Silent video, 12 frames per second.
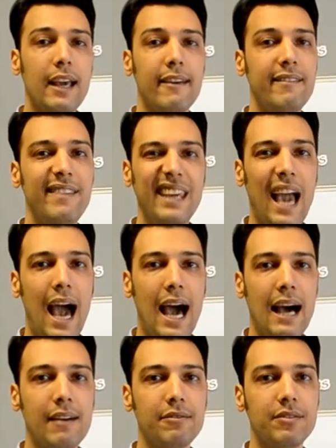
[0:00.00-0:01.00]
we
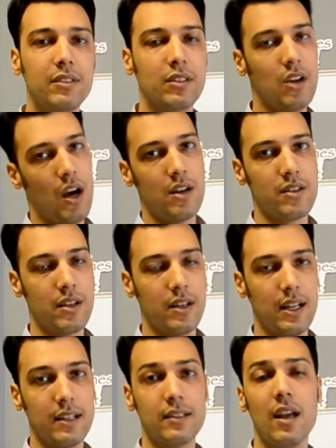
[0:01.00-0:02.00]
have
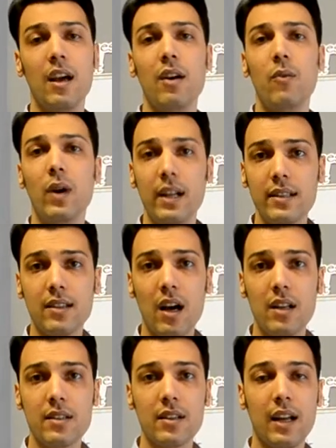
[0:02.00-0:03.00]
consonant. What is
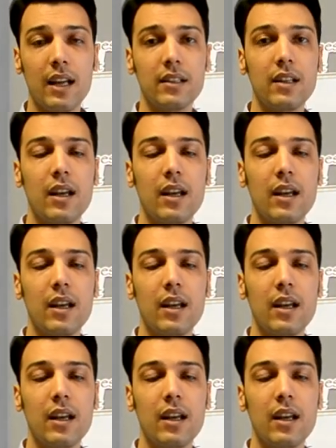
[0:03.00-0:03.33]
consonant?